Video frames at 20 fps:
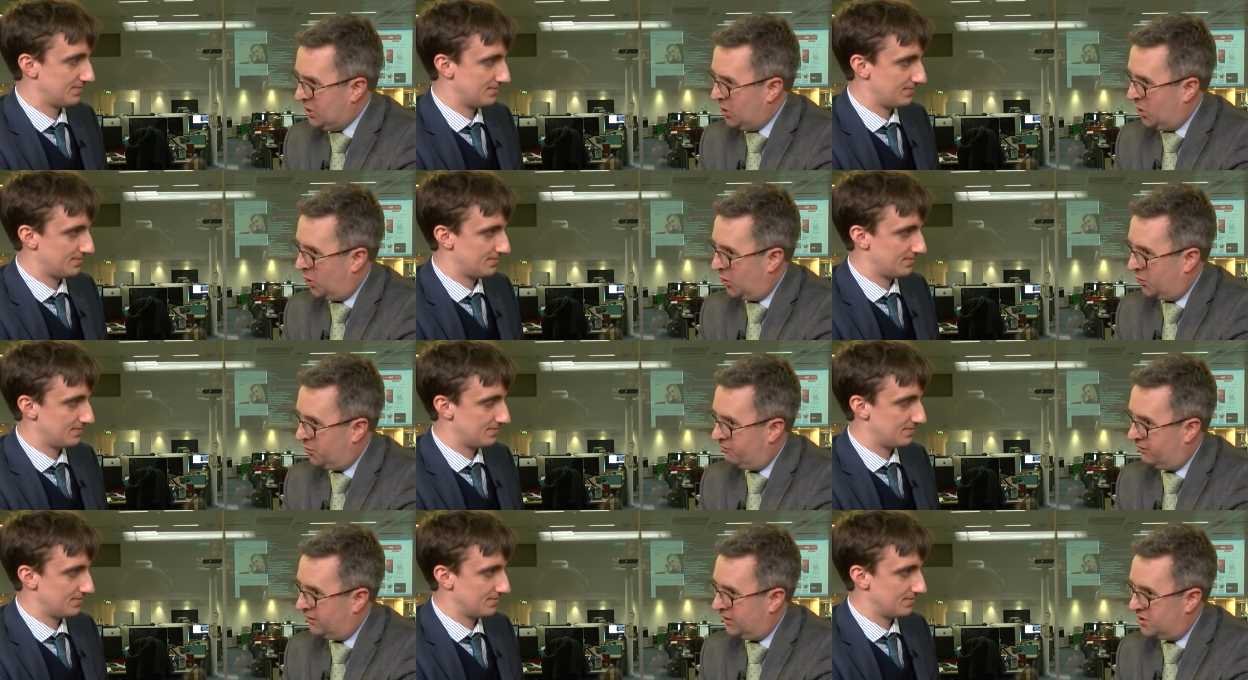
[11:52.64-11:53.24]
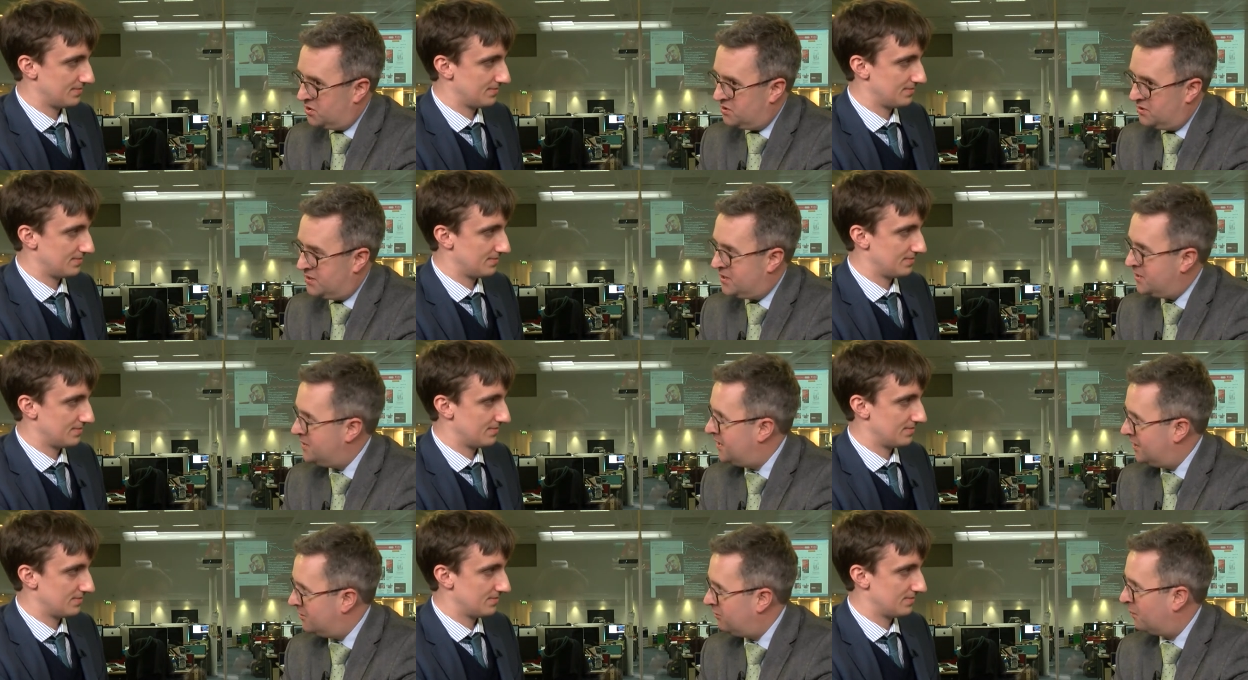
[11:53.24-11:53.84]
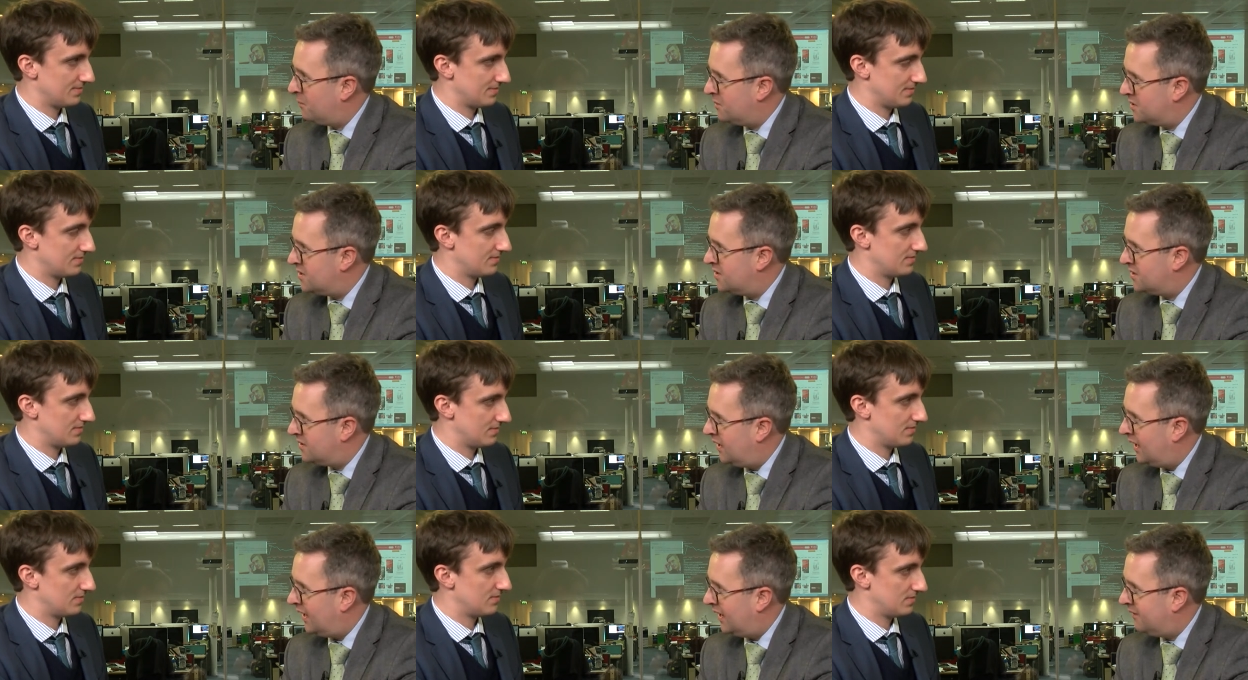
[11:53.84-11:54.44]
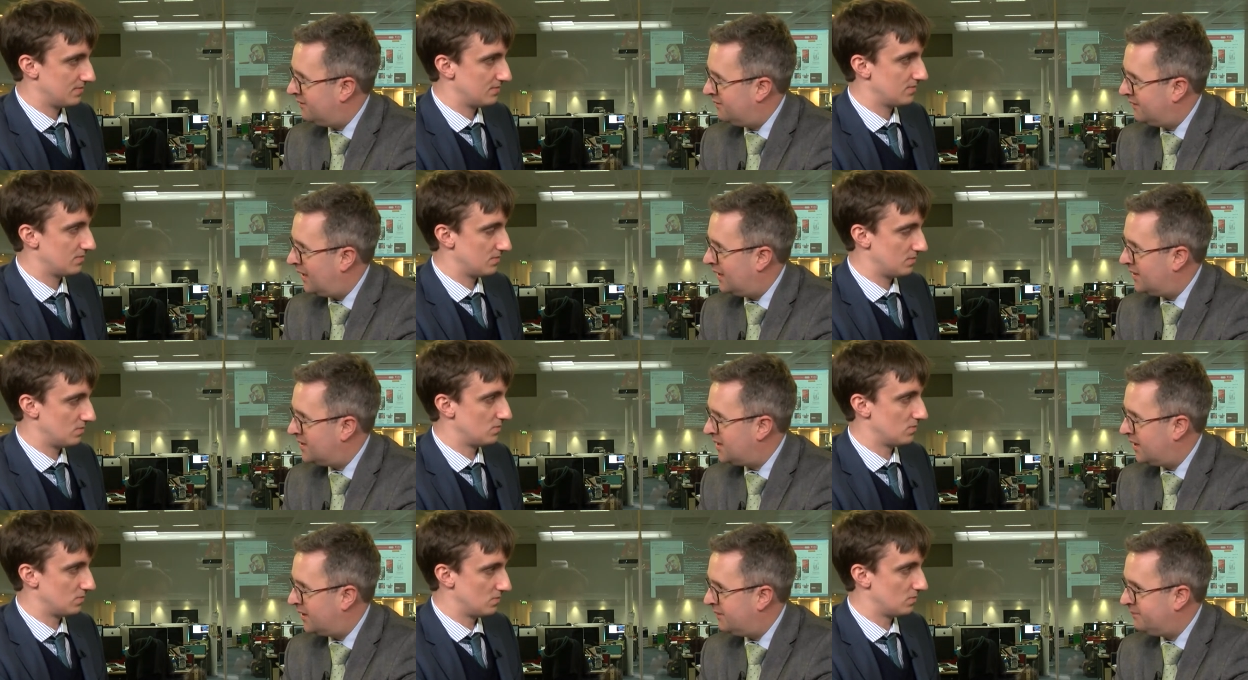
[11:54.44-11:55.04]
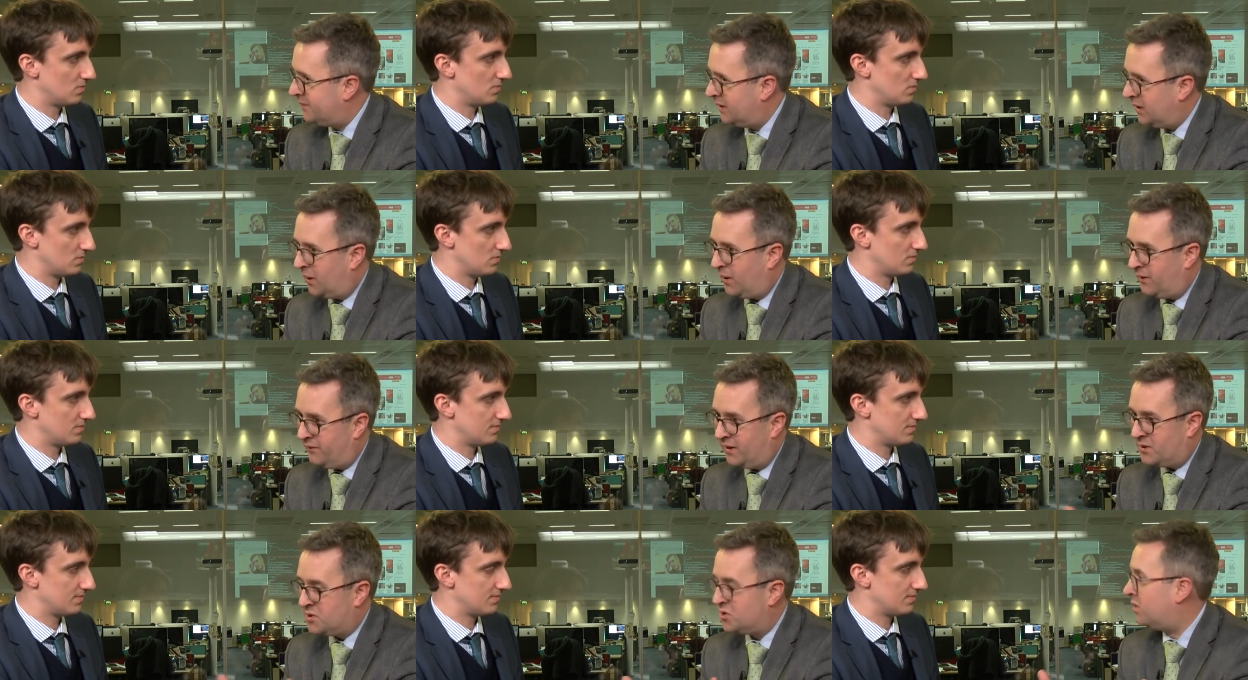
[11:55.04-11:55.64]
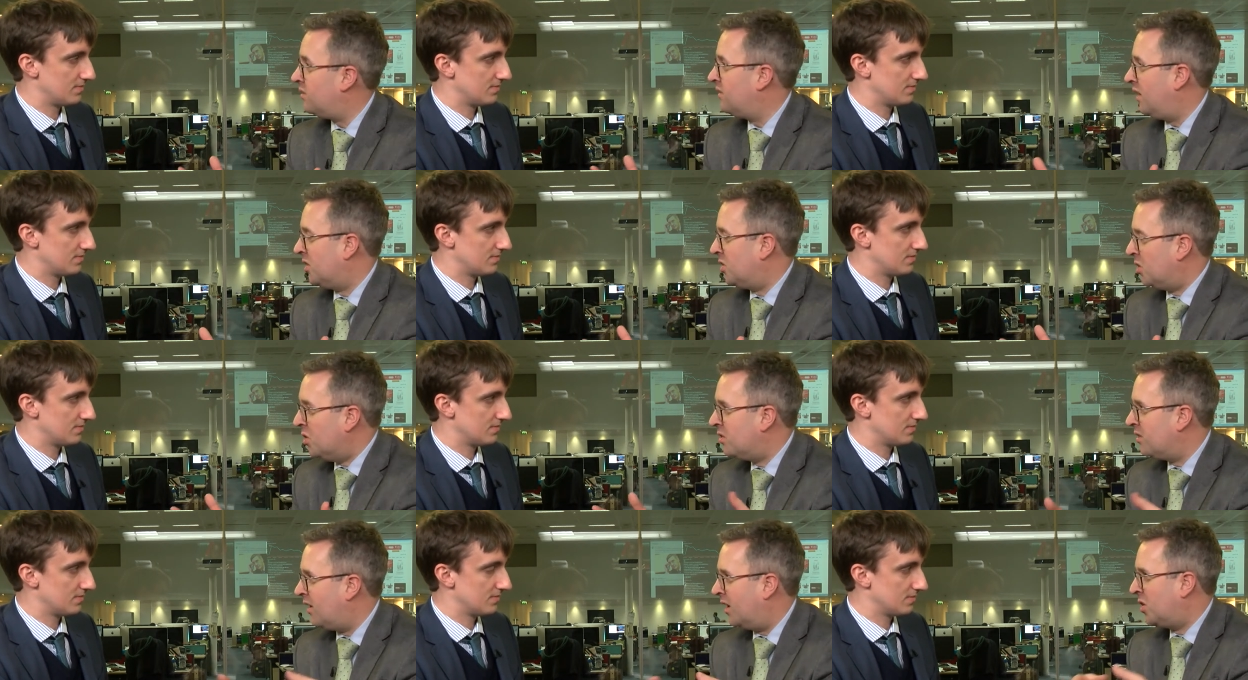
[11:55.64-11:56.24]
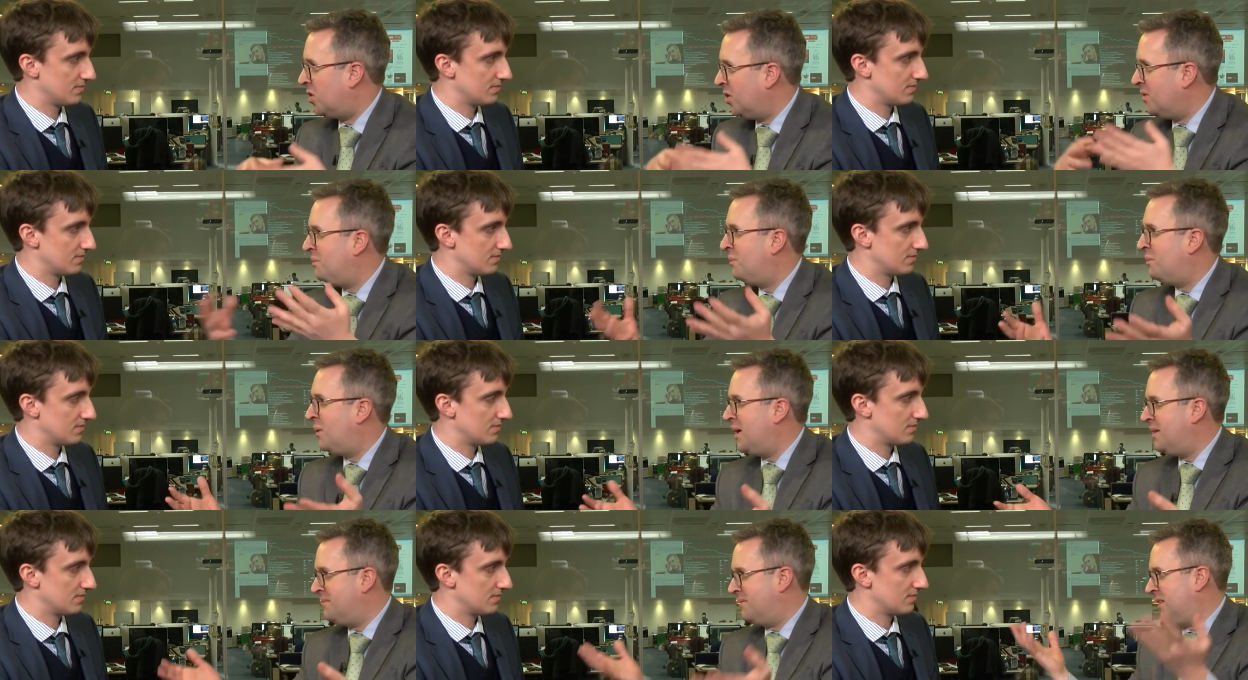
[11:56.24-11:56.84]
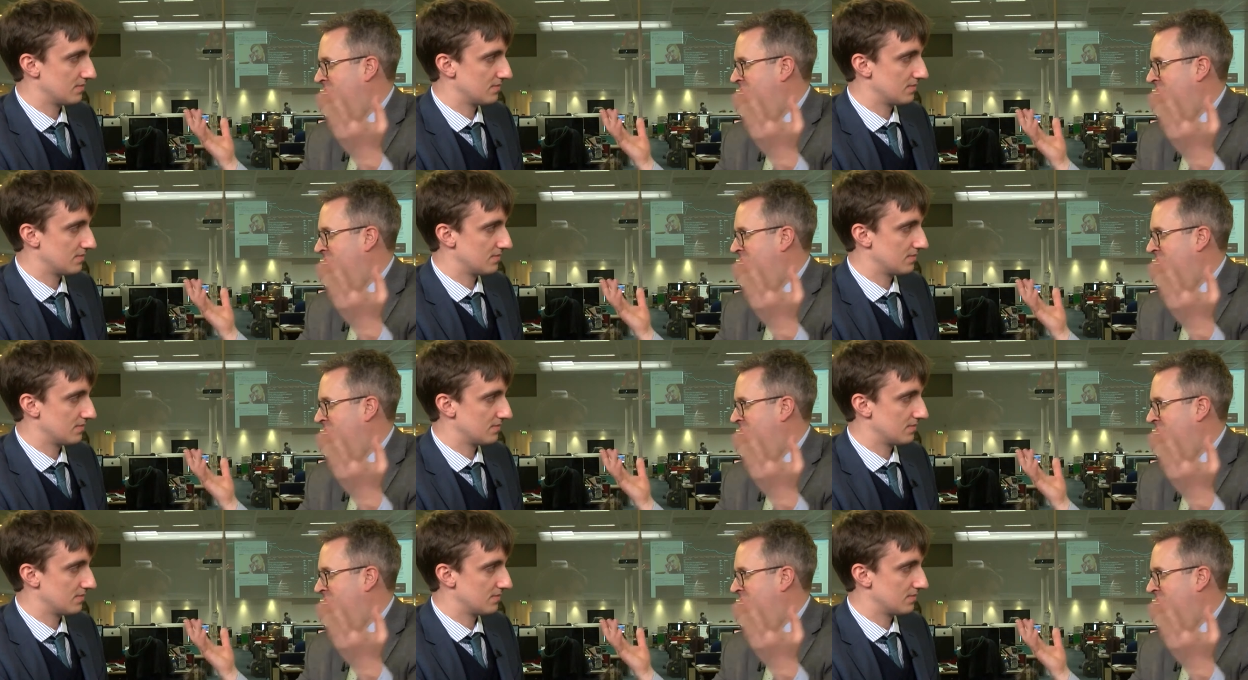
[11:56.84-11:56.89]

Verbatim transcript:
Speaker 1: on the radio to Nick Robinson today, and hmm, um, you know I think that was a good, a good, a good one.